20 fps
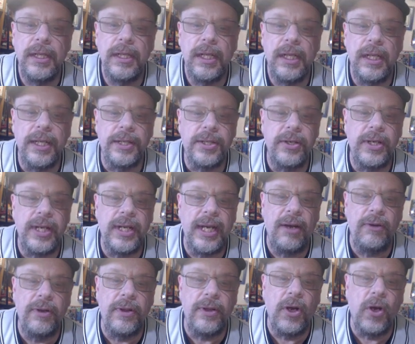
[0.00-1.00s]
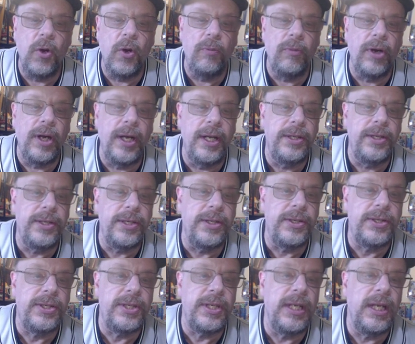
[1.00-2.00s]
let's go down to the home runs and
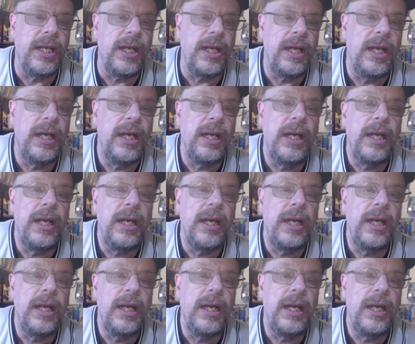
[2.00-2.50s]
see.